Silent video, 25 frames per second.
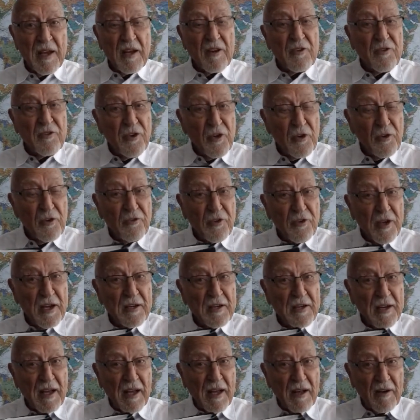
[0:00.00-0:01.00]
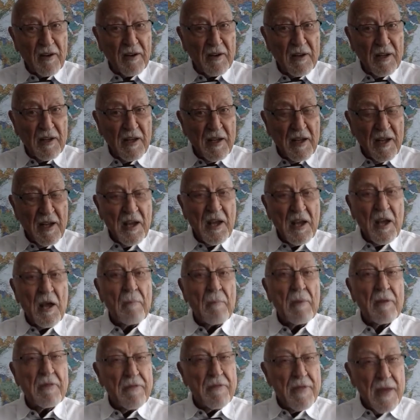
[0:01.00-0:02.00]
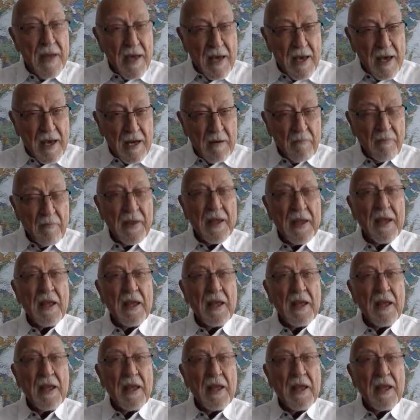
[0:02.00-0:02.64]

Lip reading: Jew-Gentile. But then